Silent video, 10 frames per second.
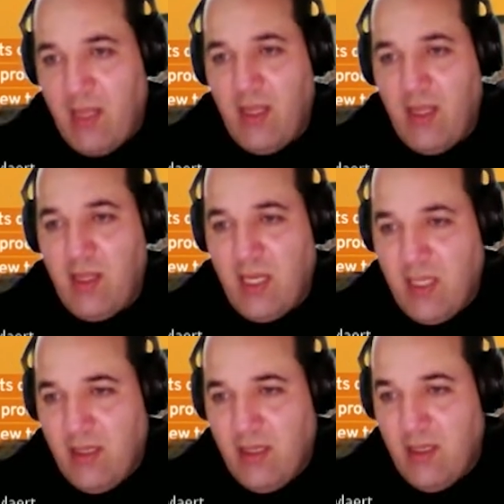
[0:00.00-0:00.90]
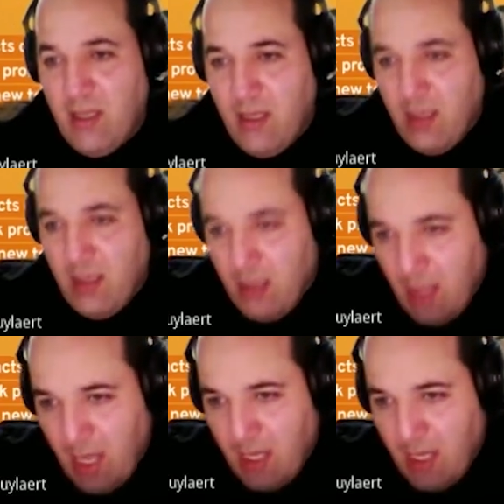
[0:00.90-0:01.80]
the standard,
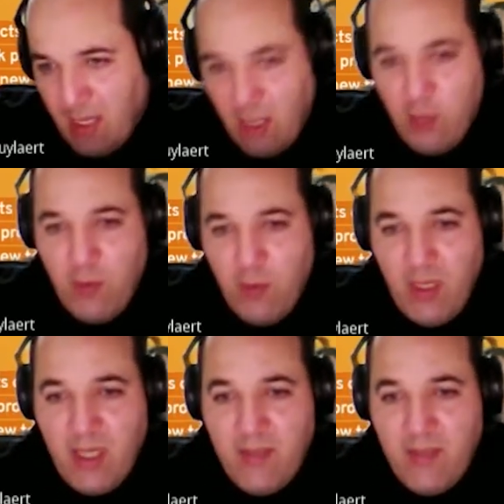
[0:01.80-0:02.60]
and the intangible here.